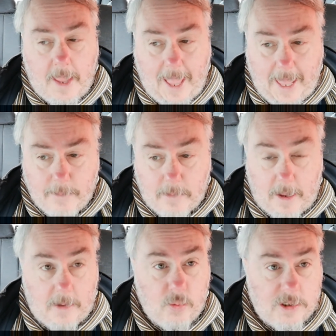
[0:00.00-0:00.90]
Animal,
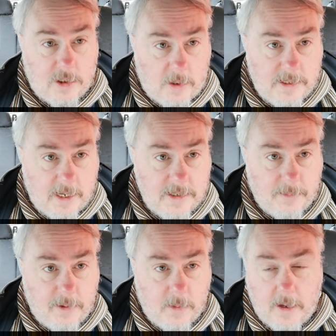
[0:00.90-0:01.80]
which is quite
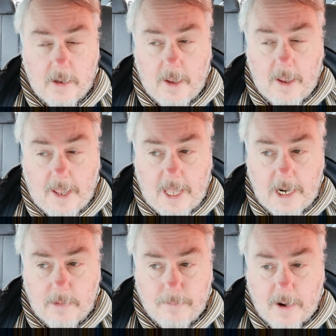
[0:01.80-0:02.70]
tasty, by the way.
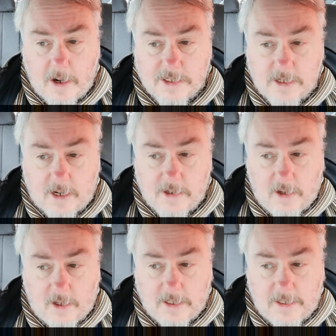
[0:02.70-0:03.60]
Animal bars are
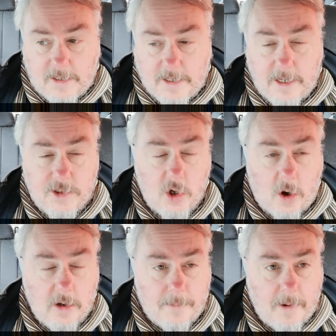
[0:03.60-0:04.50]
like little kids'
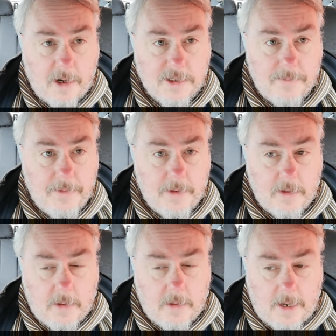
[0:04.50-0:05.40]
chocolate bars.
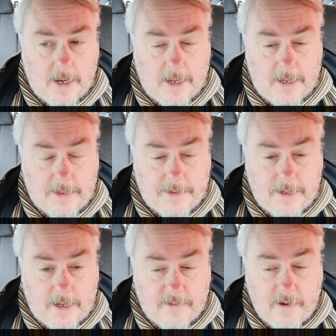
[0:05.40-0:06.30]
And
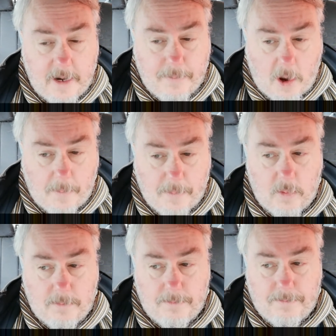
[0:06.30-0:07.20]
they're very popular
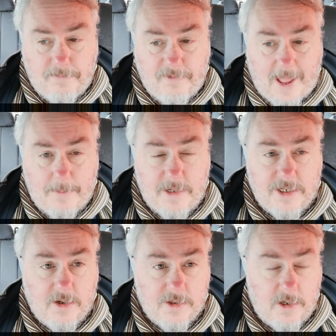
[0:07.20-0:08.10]
with families
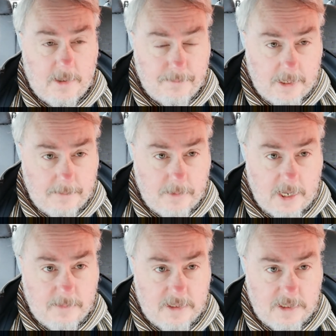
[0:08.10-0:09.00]
because they can, you can
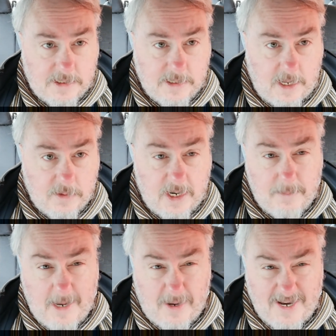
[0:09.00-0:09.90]
buy them in discount. And they're
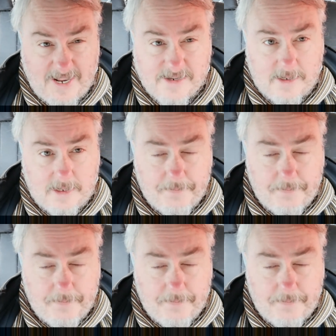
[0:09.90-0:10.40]
made by Nestle.